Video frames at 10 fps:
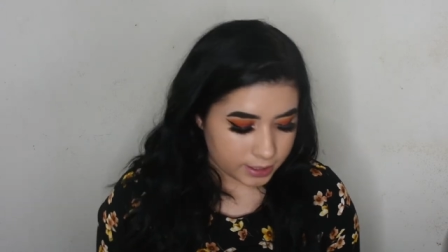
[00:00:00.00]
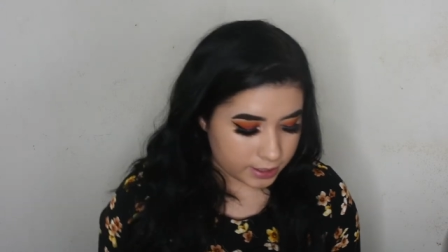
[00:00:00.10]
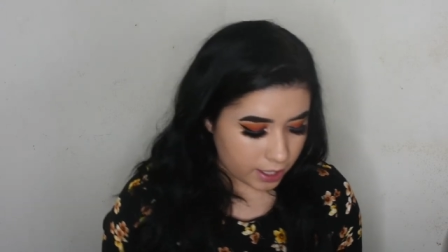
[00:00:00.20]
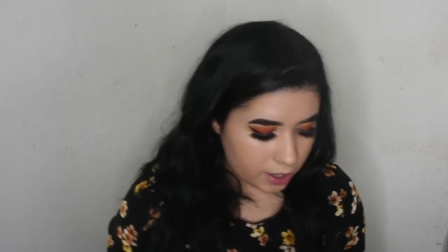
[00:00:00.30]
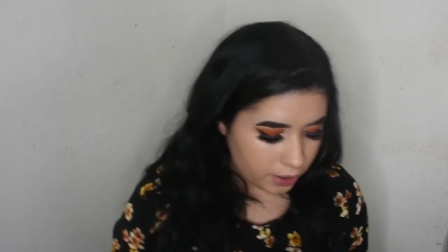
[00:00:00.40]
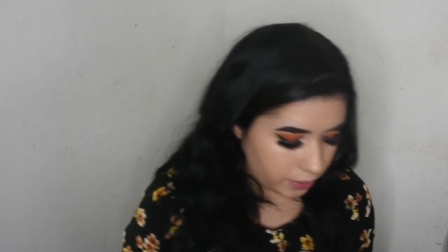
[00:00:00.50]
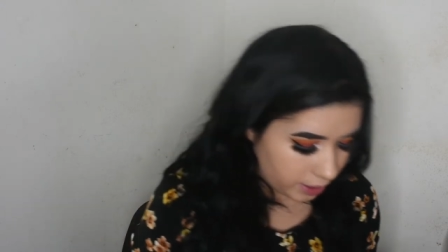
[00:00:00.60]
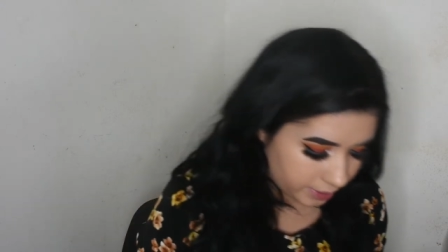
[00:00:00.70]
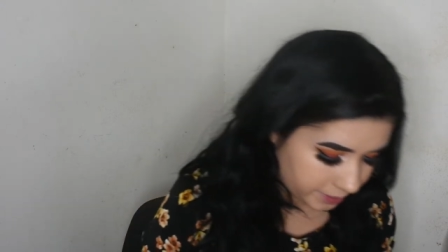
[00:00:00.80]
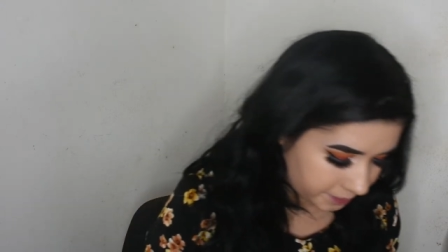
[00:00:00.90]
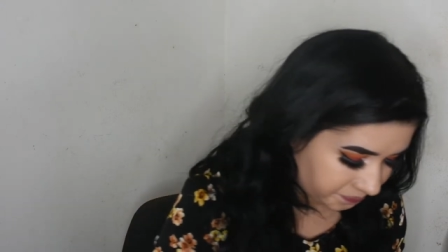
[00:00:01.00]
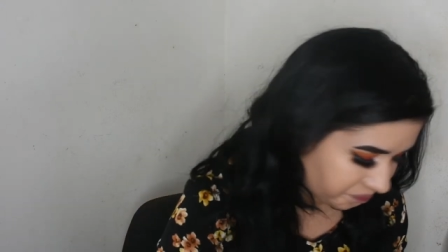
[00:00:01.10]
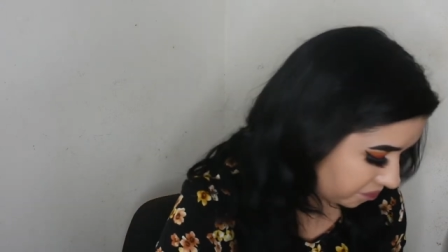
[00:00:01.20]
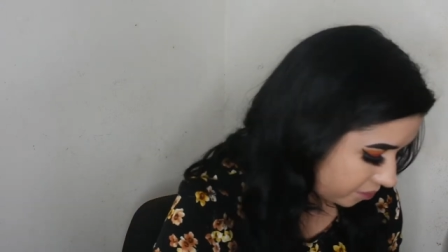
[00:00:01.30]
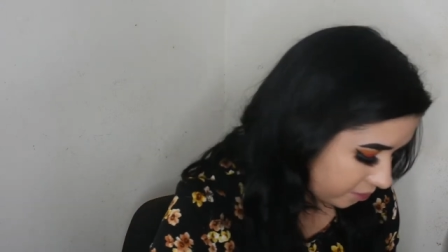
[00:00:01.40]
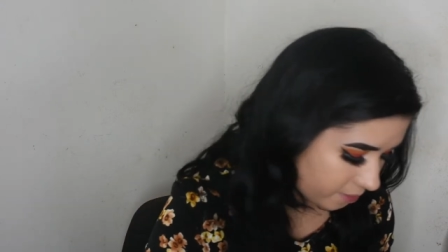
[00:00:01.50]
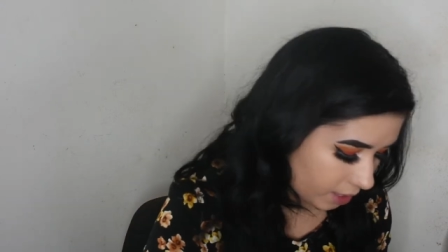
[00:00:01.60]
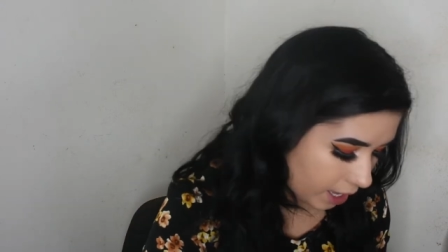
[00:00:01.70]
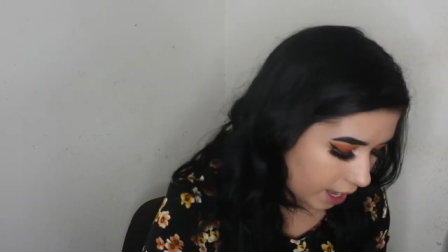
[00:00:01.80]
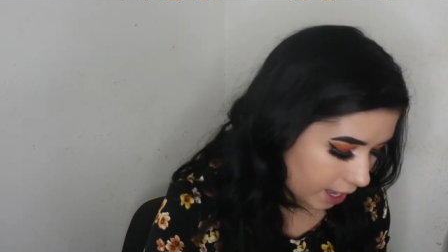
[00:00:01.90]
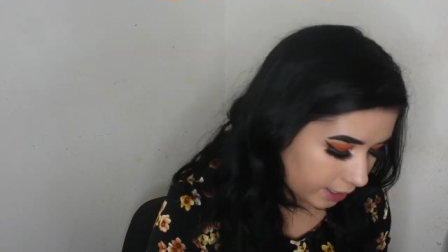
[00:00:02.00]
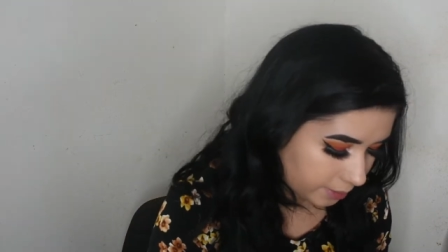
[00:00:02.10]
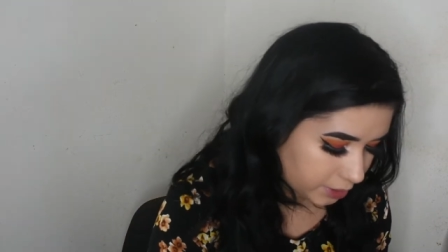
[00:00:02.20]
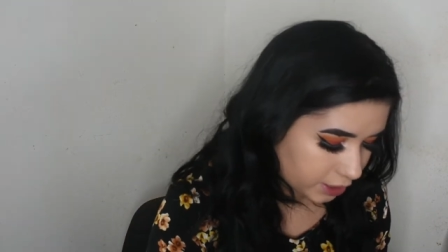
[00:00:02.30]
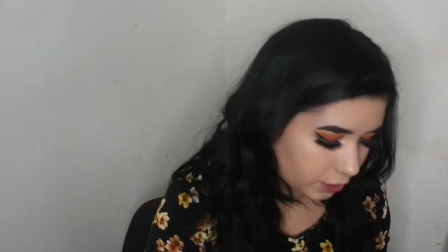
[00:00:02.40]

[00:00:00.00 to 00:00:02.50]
So I am just